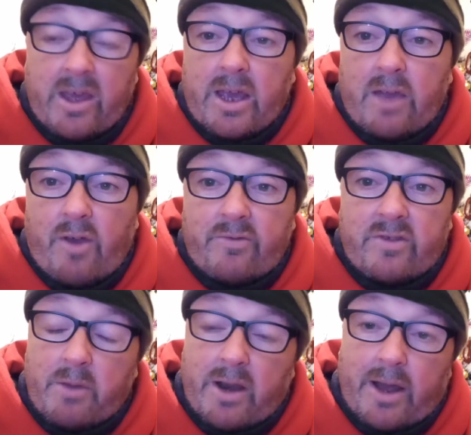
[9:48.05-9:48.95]
If you haven't
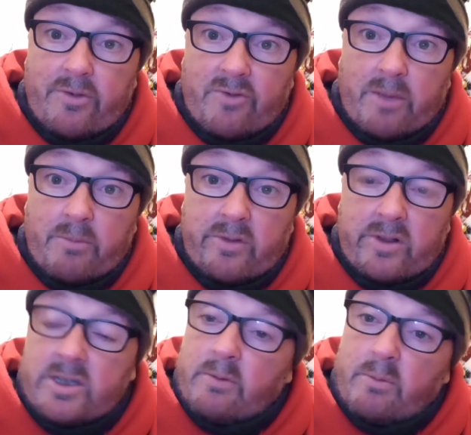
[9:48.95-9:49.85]
seen my live streams,
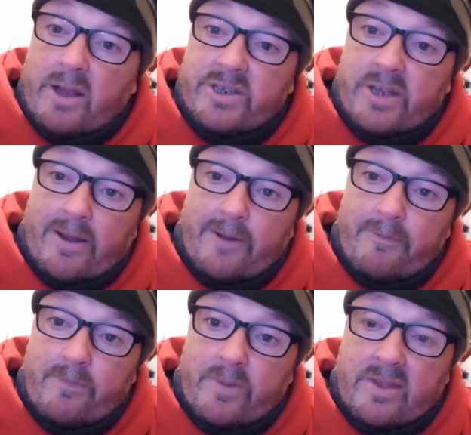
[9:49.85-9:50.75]
check my main channel
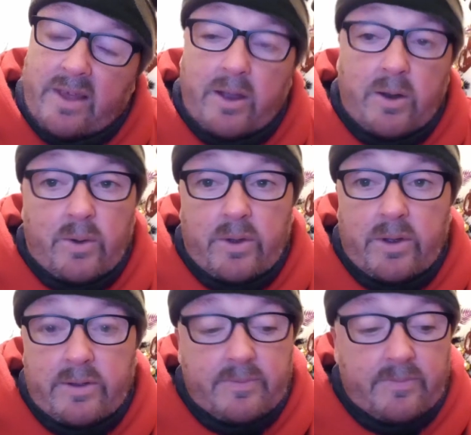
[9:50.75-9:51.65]
out and take a look.